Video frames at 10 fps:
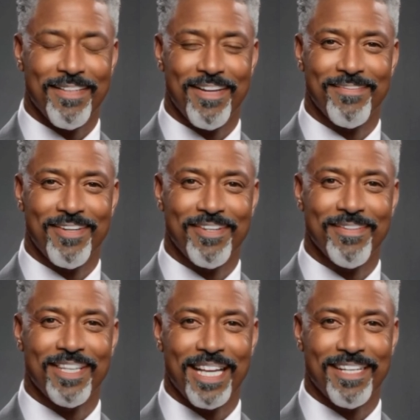The
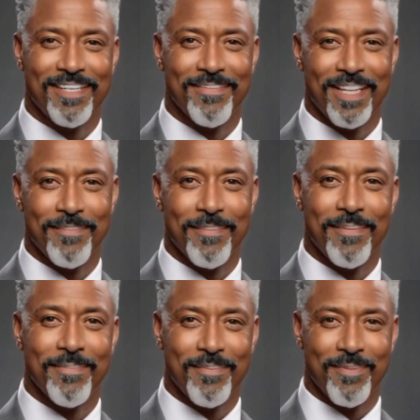official text of the
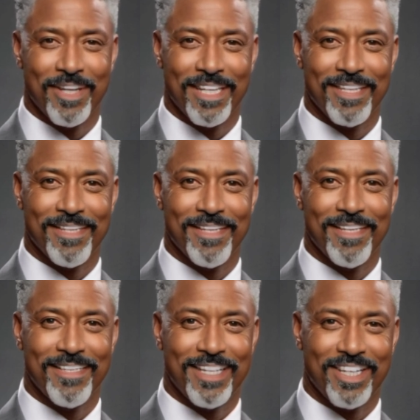amendment reads,
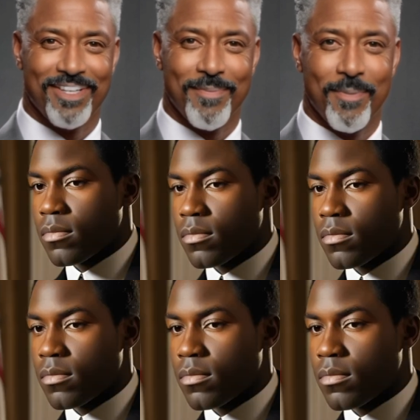Section
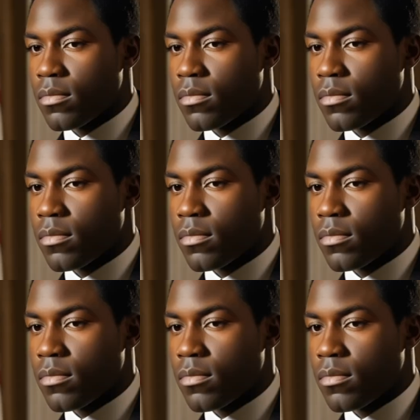1.
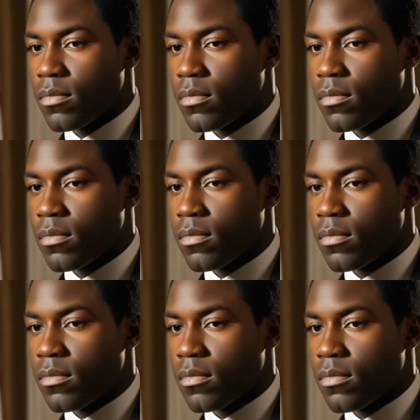Neither slavery
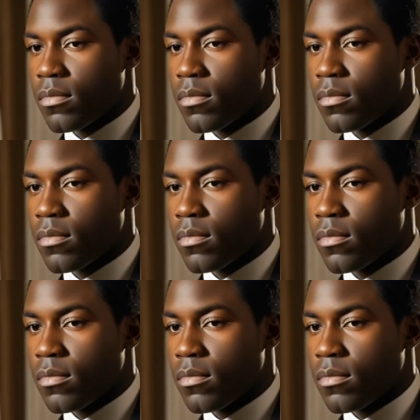nor involuntary